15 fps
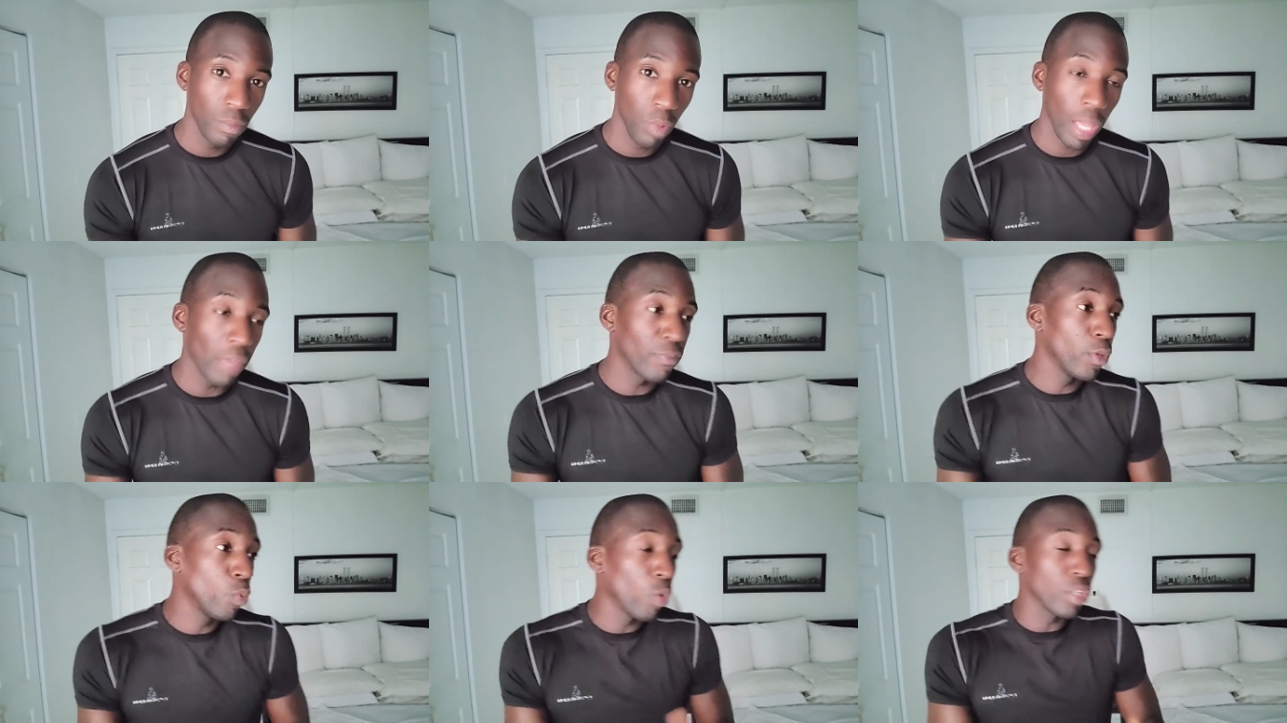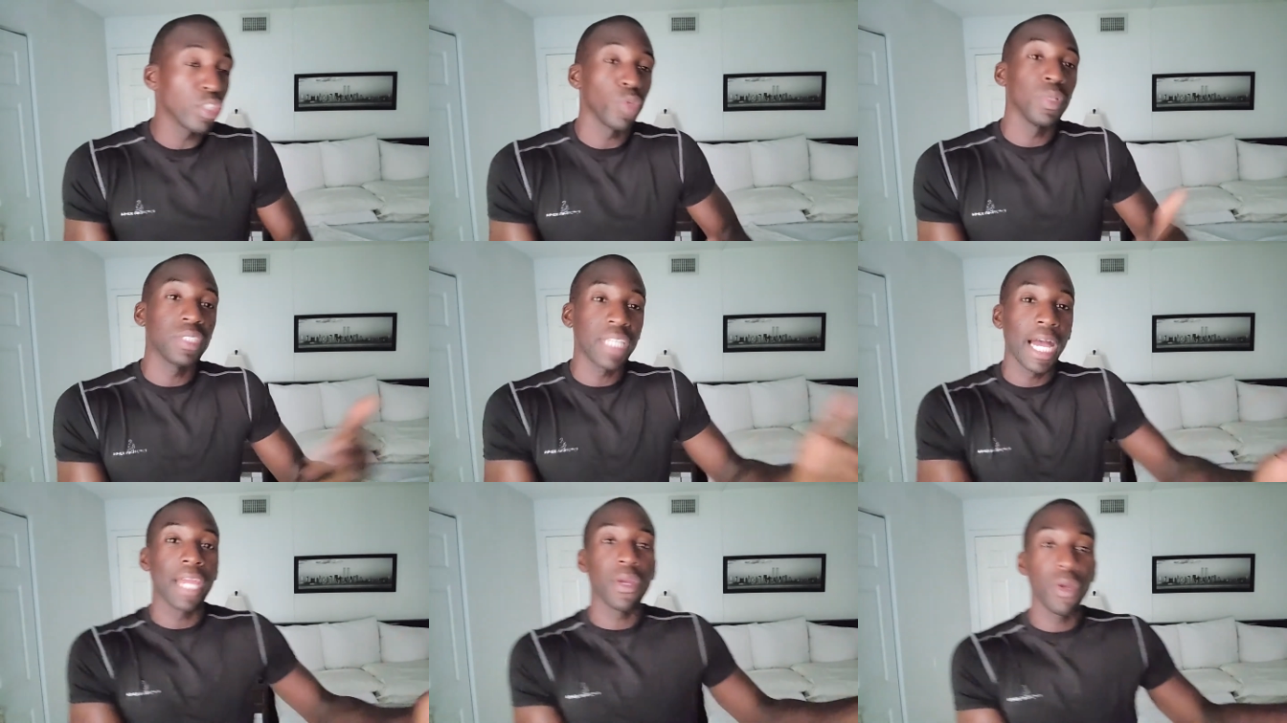if you were to
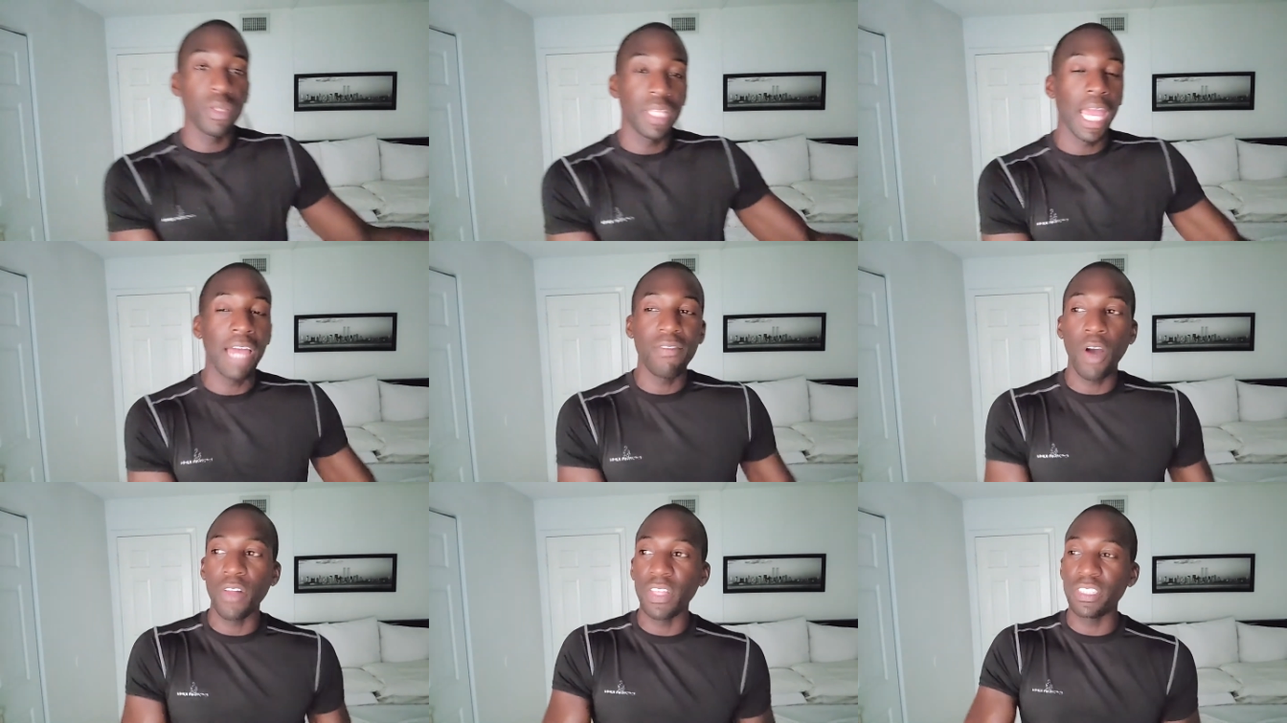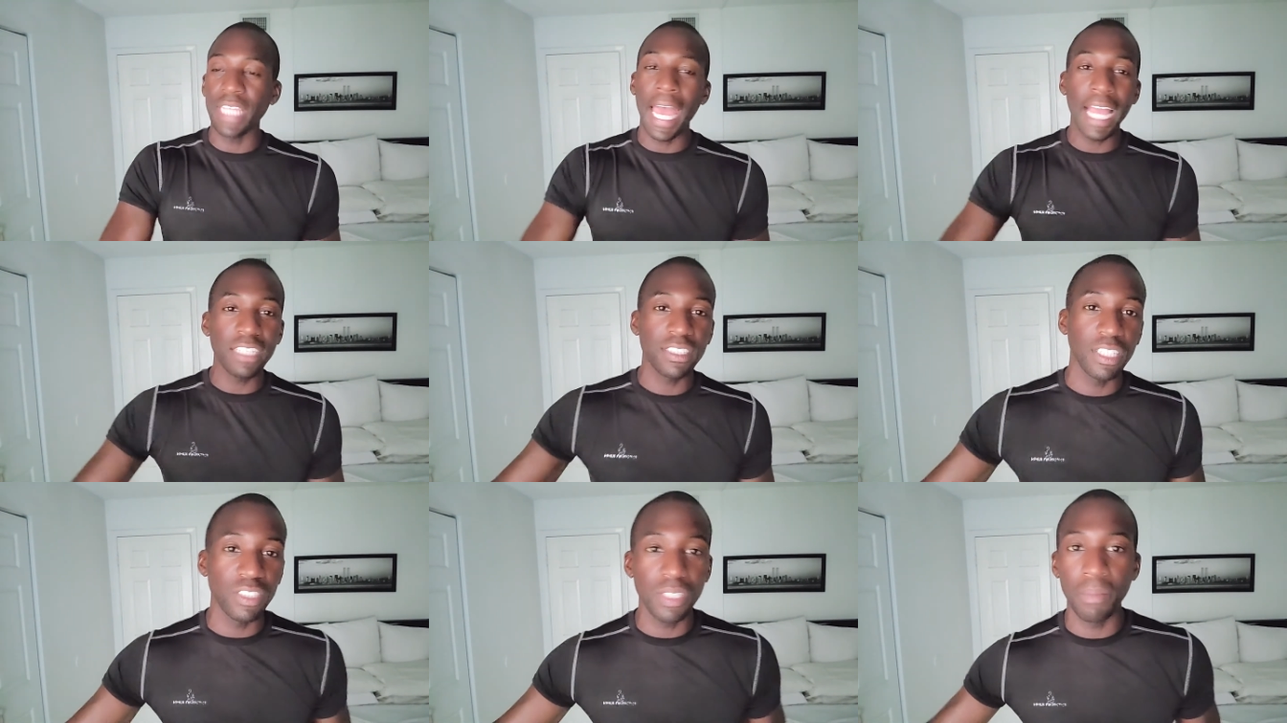retire early, have all this
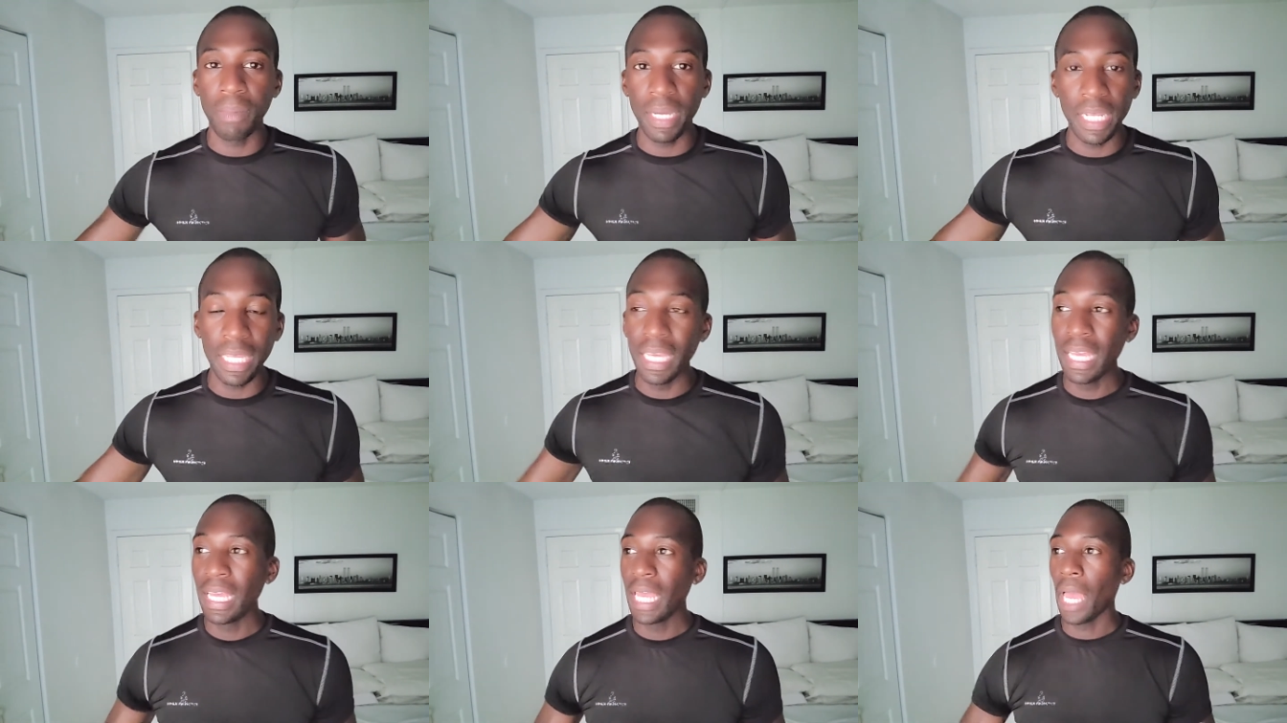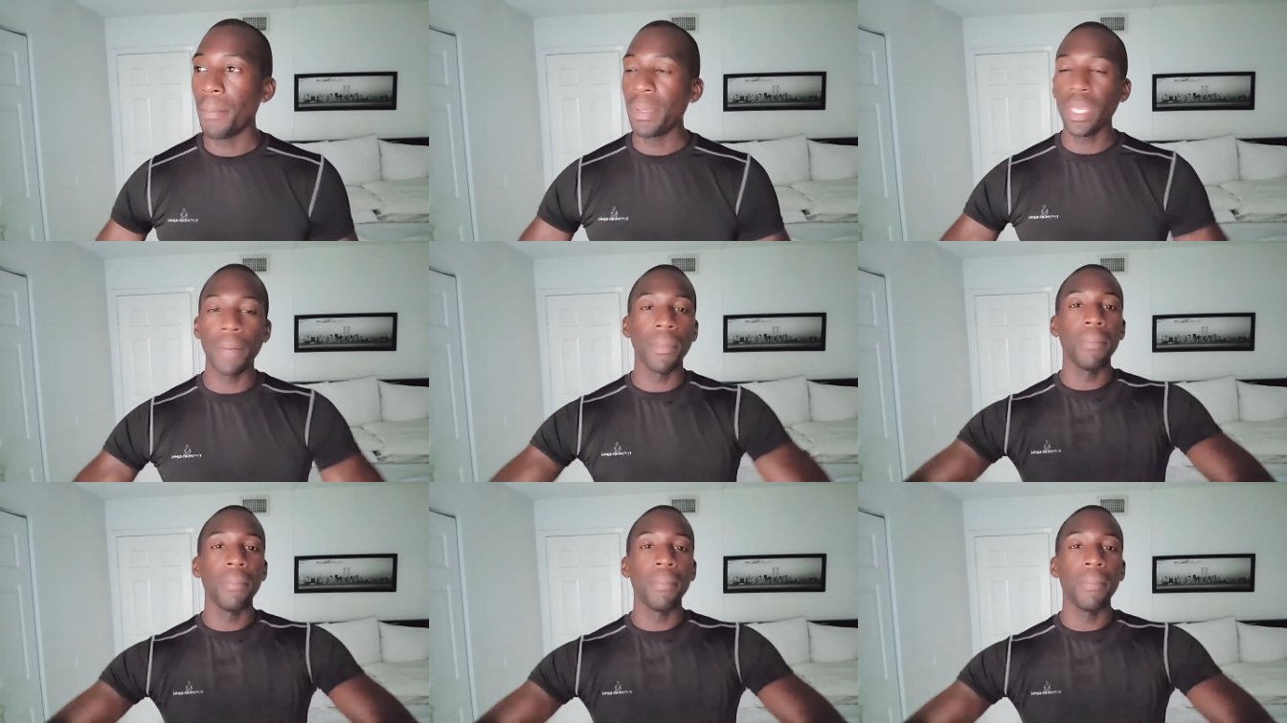access to money and become a